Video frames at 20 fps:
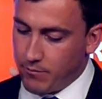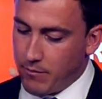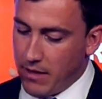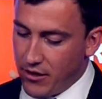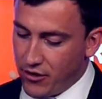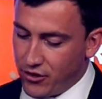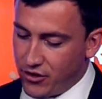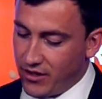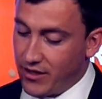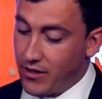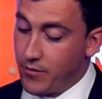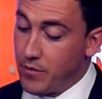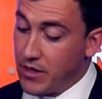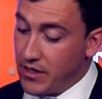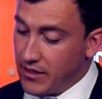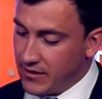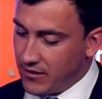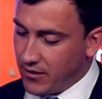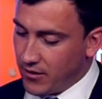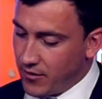managed and
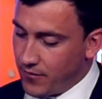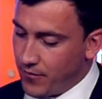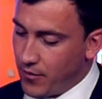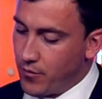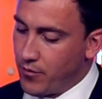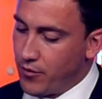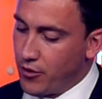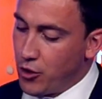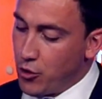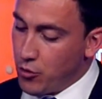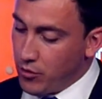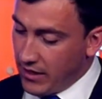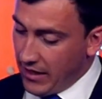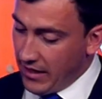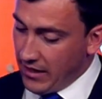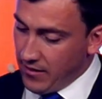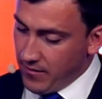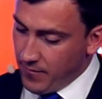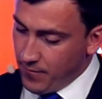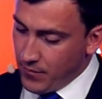administered from the
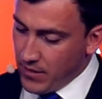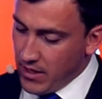UK,